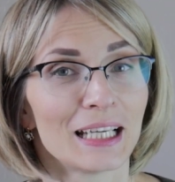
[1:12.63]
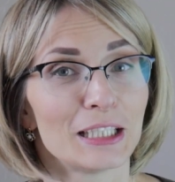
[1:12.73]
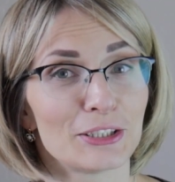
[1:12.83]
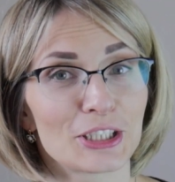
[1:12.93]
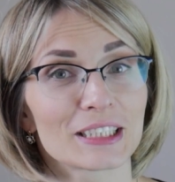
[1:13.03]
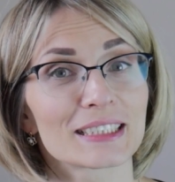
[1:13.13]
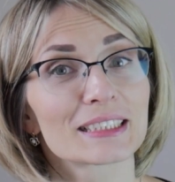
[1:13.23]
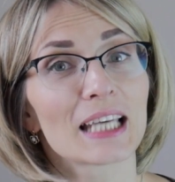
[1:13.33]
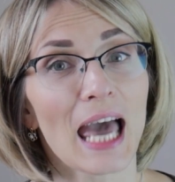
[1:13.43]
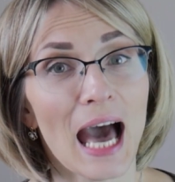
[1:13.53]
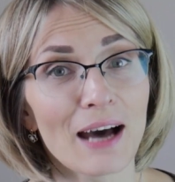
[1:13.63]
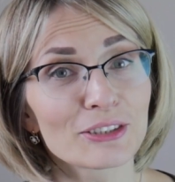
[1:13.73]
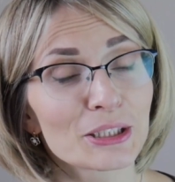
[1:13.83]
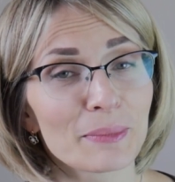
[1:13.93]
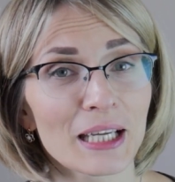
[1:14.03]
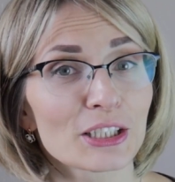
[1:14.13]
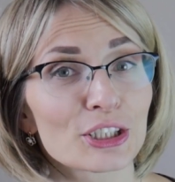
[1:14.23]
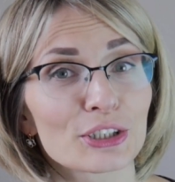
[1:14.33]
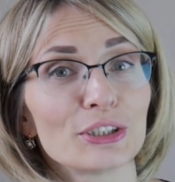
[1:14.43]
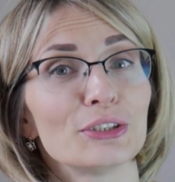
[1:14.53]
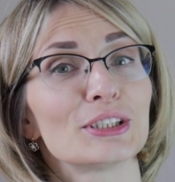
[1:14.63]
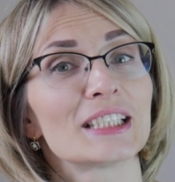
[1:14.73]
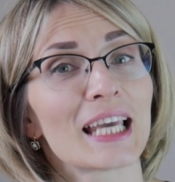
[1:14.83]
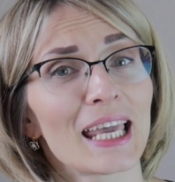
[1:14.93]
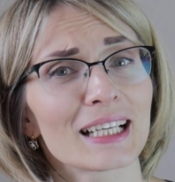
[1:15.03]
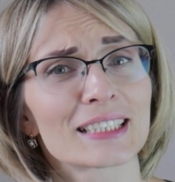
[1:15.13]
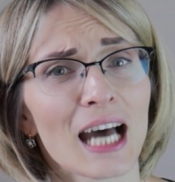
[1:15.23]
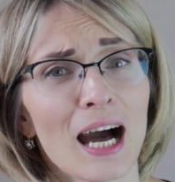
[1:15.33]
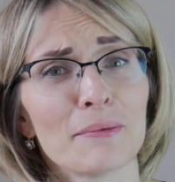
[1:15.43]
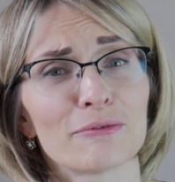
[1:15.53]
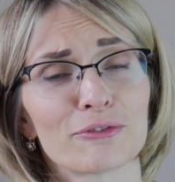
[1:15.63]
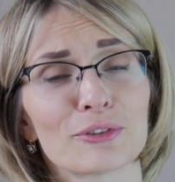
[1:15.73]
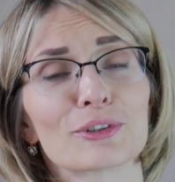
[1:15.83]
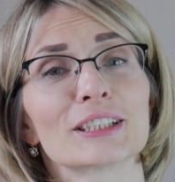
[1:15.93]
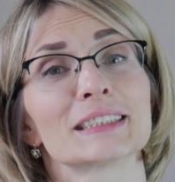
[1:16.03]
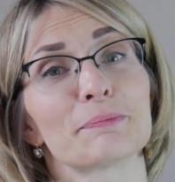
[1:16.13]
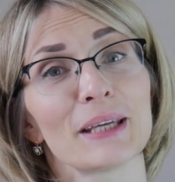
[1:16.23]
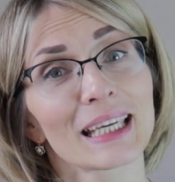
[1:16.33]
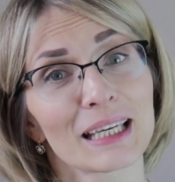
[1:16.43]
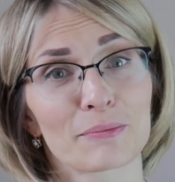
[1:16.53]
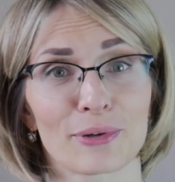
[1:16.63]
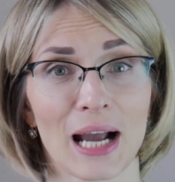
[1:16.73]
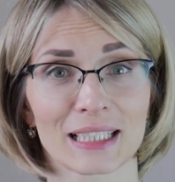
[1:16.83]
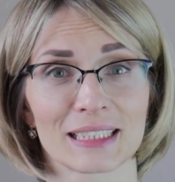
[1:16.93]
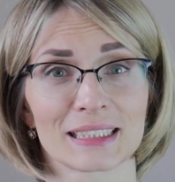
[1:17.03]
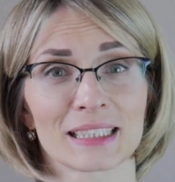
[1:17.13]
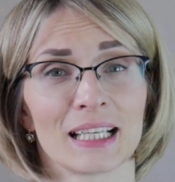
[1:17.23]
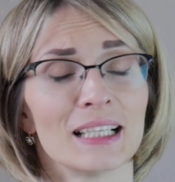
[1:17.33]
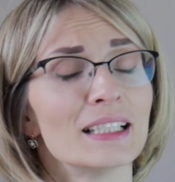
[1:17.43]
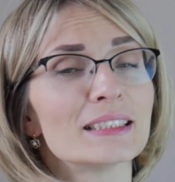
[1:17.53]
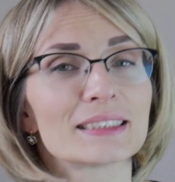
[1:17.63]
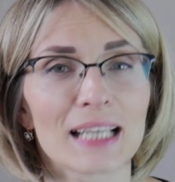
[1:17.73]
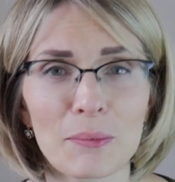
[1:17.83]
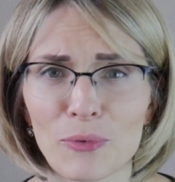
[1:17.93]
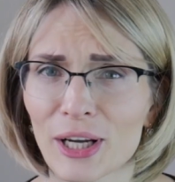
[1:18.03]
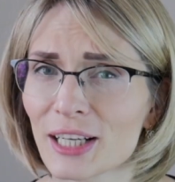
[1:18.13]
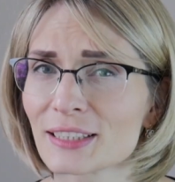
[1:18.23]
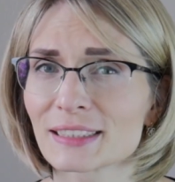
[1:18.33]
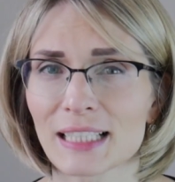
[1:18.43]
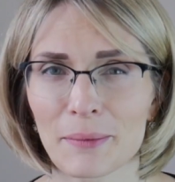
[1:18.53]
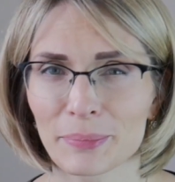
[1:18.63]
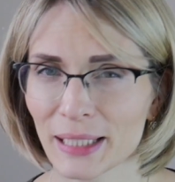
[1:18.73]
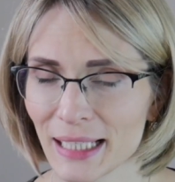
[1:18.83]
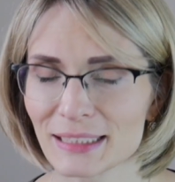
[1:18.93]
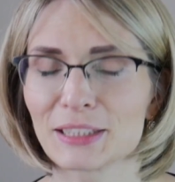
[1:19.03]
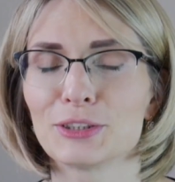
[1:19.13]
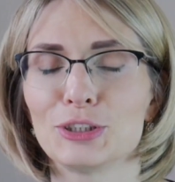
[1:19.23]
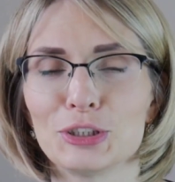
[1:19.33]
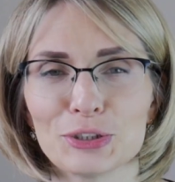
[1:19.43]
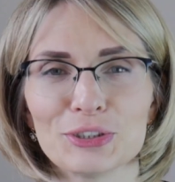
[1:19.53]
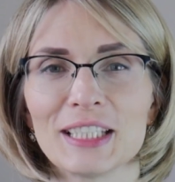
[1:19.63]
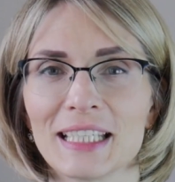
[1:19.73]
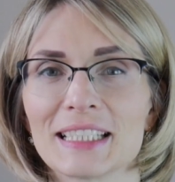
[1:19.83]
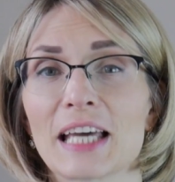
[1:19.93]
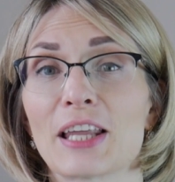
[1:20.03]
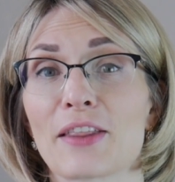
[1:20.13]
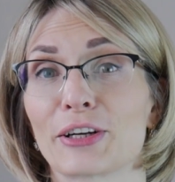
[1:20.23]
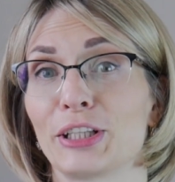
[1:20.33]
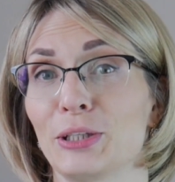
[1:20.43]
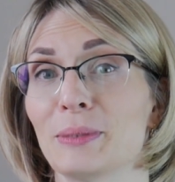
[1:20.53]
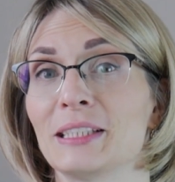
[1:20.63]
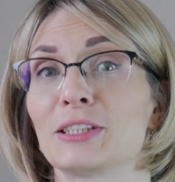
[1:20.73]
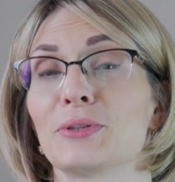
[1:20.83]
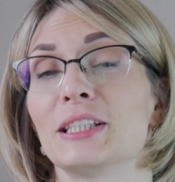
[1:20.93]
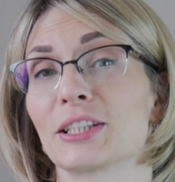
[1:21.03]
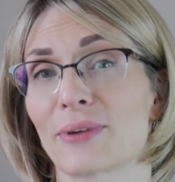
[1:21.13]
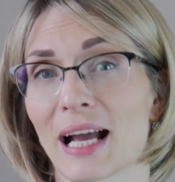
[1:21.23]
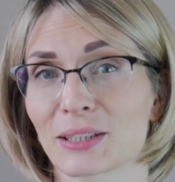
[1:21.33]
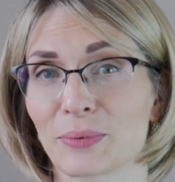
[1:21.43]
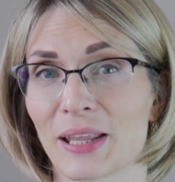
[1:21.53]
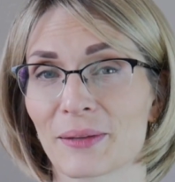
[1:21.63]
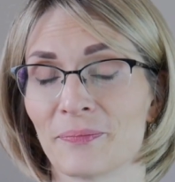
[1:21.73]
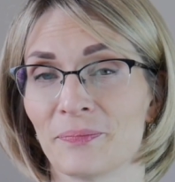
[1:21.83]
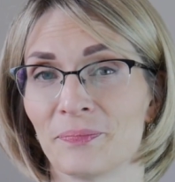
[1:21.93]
You just have to make sure you take time for speaking practice. Somewhere, someplace, you do need another human to interact with.